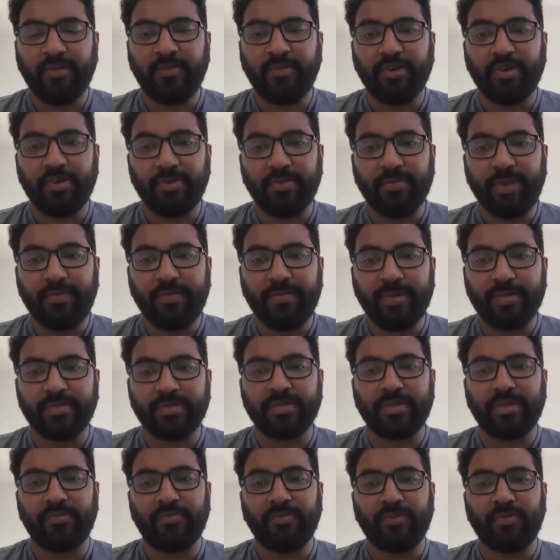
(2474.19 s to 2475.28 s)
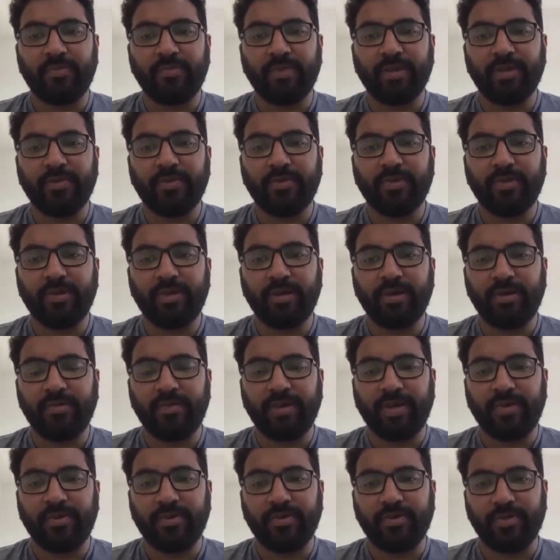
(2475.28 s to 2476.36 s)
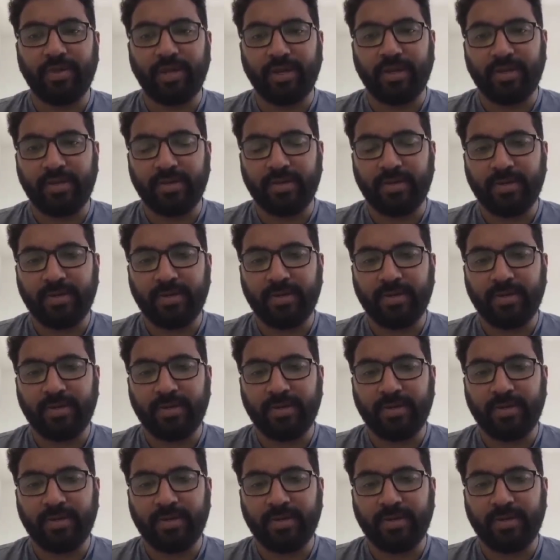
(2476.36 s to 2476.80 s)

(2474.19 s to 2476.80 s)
for new papers would be a good way to do that.